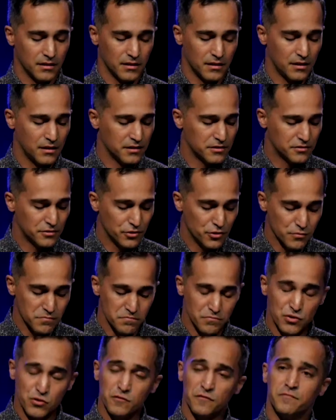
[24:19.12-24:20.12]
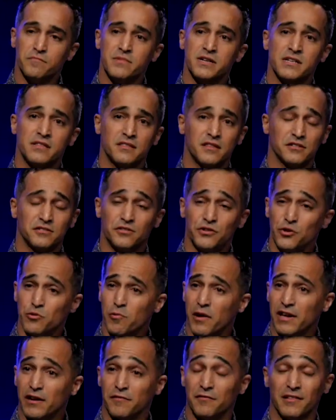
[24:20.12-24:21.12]
This new movement, this new
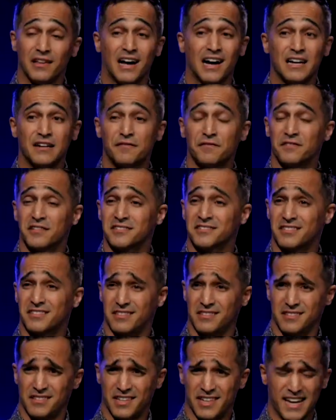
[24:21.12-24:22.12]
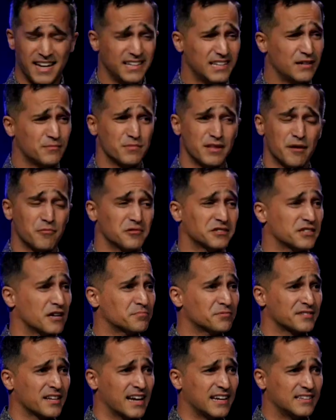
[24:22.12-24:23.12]
way of life, this kingdom that was
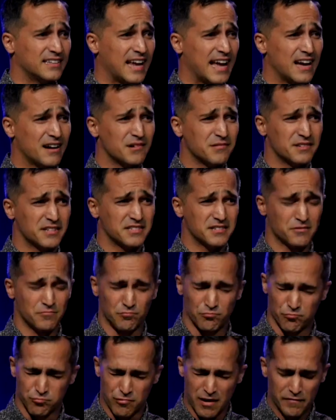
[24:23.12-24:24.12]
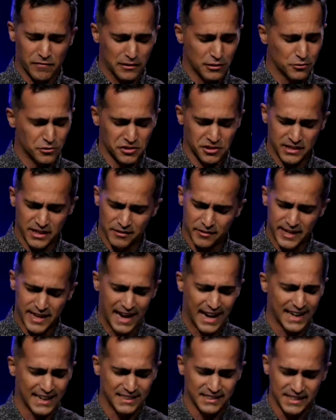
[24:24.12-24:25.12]
upside down. This revolutionary
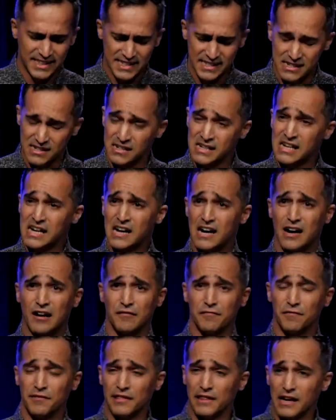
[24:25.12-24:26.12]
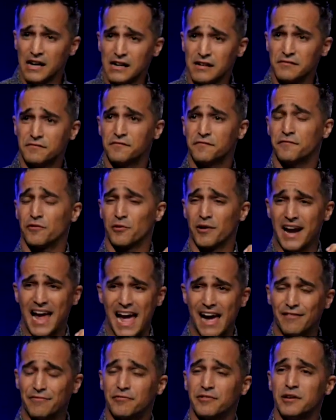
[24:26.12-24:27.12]
idea of love for
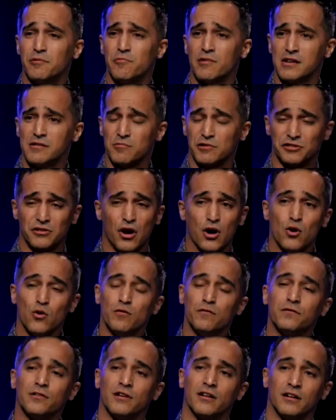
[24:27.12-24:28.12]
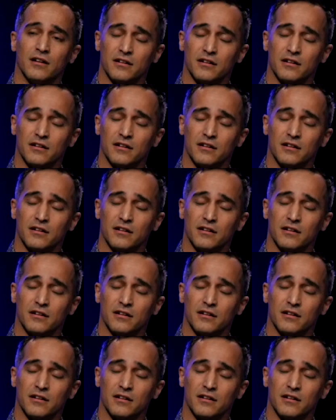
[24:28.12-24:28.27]
everyone was over.